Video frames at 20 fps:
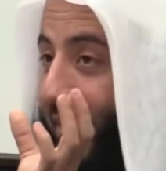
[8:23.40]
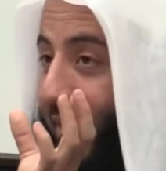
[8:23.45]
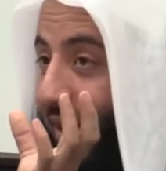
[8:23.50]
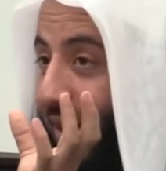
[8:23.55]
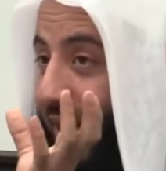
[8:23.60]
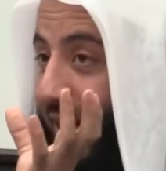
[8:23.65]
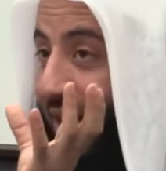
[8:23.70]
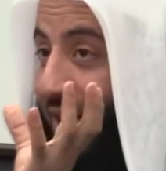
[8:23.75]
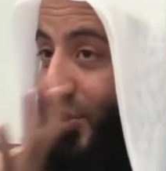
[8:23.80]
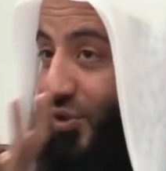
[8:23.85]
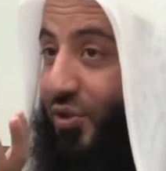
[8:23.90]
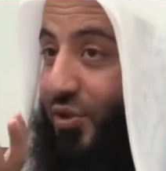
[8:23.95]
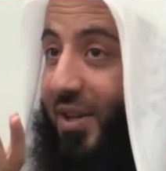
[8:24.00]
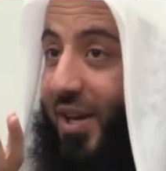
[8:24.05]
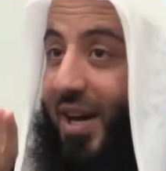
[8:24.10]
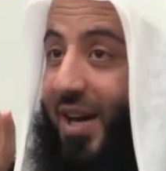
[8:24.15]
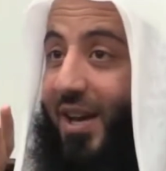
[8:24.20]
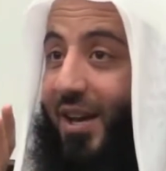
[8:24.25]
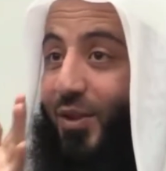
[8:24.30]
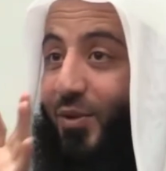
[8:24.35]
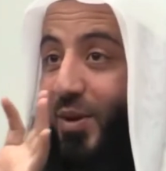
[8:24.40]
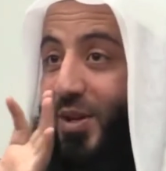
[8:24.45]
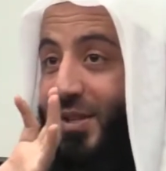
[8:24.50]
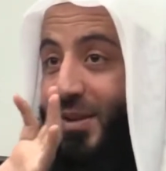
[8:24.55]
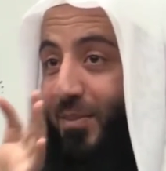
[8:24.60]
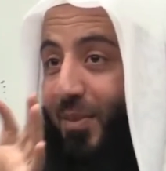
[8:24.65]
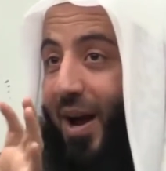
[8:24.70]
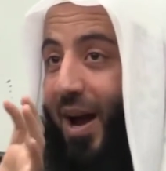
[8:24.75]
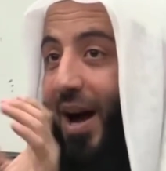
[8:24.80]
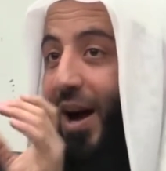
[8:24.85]
it like today. It was
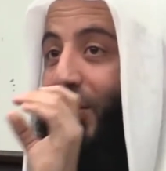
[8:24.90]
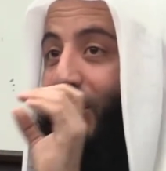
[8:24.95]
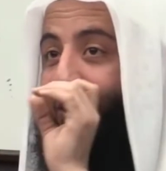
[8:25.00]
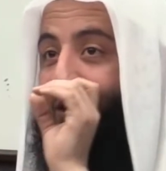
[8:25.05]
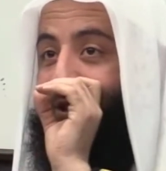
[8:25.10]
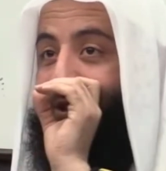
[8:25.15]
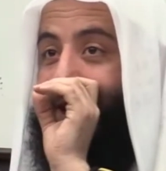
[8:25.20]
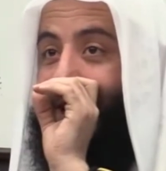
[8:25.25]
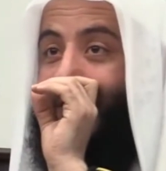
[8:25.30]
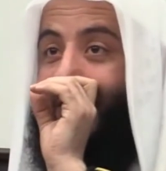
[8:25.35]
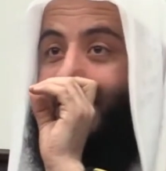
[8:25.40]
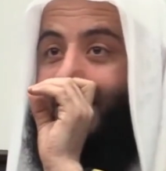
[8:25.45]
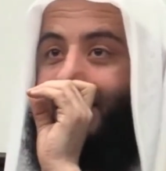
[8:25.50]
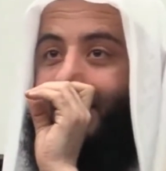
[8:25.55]
in my uncle's house.